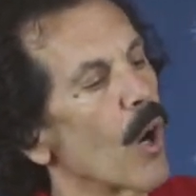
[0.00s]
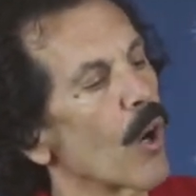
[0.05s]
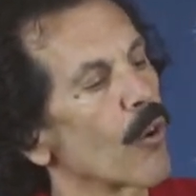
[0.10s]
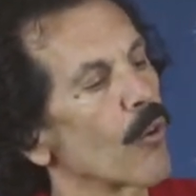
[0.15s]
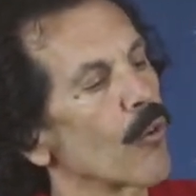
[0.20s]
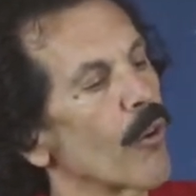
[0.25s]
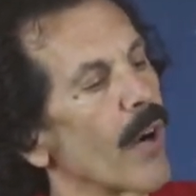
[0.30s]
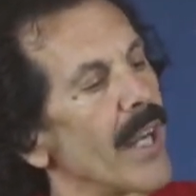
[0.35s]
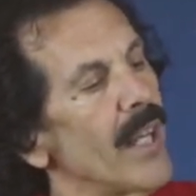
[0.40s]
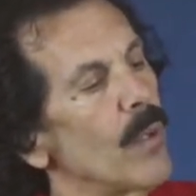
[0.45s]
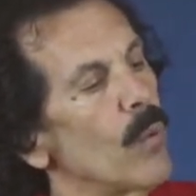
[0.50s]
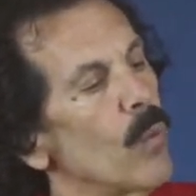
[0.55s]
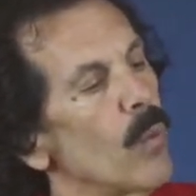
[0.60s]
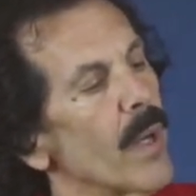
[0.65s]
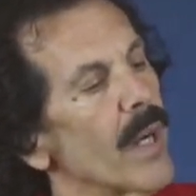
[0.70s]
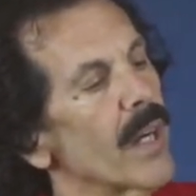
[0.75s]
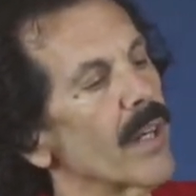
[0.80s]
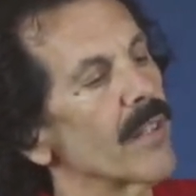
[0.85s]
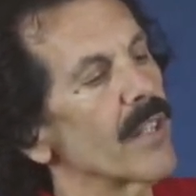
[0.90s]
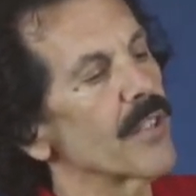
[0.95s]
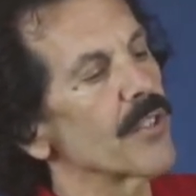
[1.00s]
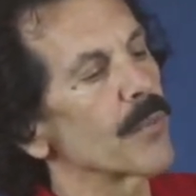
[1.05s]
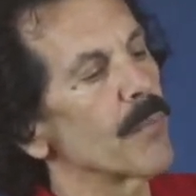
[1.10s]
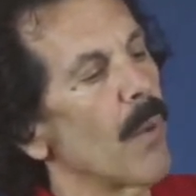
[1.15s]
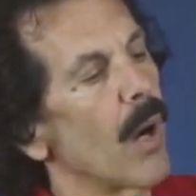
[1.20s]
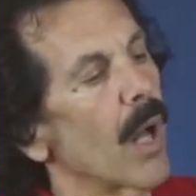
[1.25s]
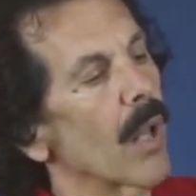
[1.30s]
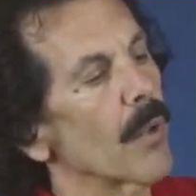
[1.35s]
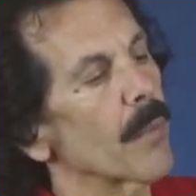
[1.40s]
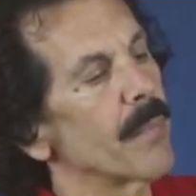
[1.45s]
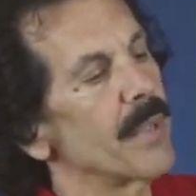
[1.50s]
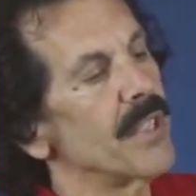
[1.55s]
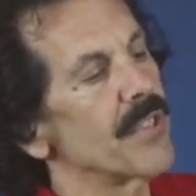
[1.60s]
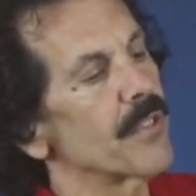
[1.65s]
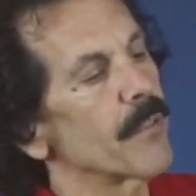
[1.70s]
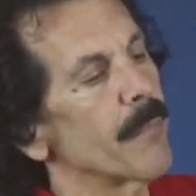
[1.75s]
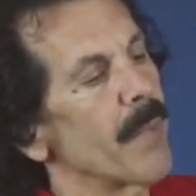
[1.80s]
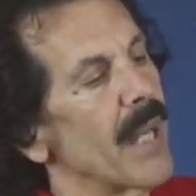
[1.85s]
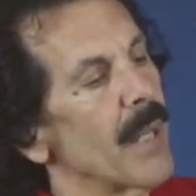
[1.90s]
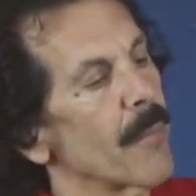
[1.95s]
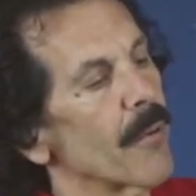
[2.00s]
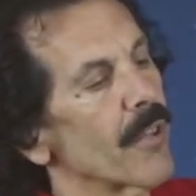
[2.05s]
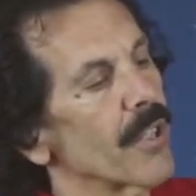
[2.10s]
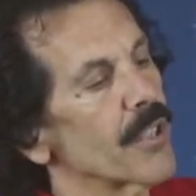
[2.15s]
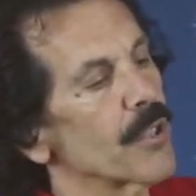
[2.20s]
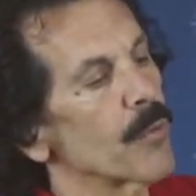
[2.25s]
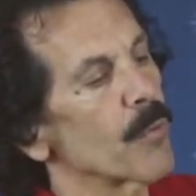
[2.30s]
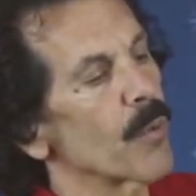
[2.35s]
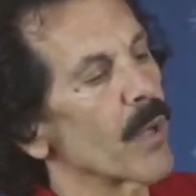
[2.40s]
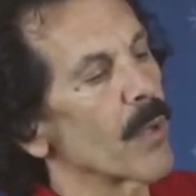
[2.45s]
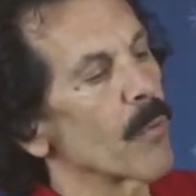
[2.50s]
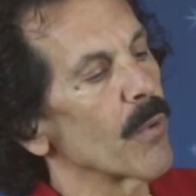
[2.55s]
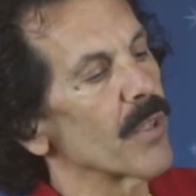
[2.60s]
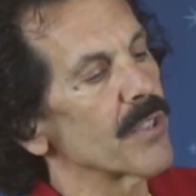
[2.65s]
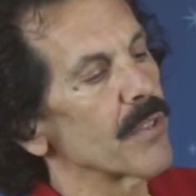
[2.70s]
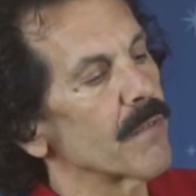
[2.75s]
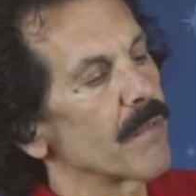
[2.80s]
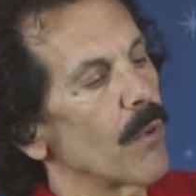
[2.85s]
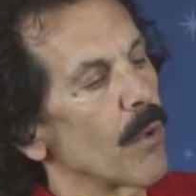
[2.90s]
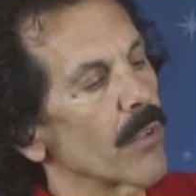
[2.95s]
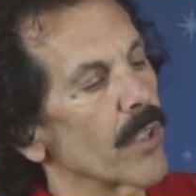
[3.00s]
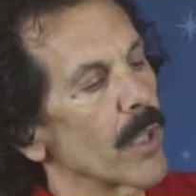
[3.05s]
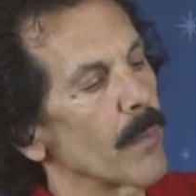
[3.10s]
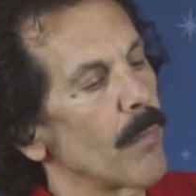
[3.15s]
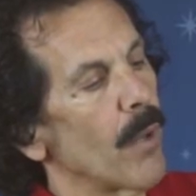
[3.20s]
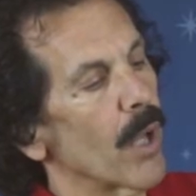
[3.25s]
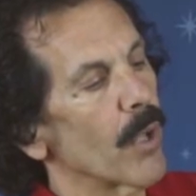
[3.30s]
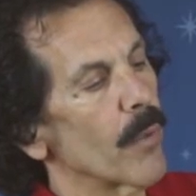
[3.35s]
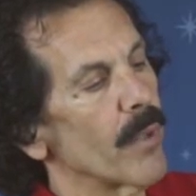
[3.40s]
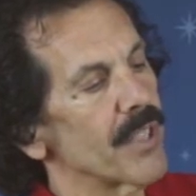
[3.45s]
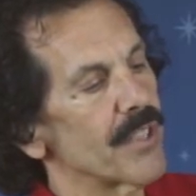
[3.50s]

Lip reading: right where the smaller piece of paper is, where it wasn't folded up all the way.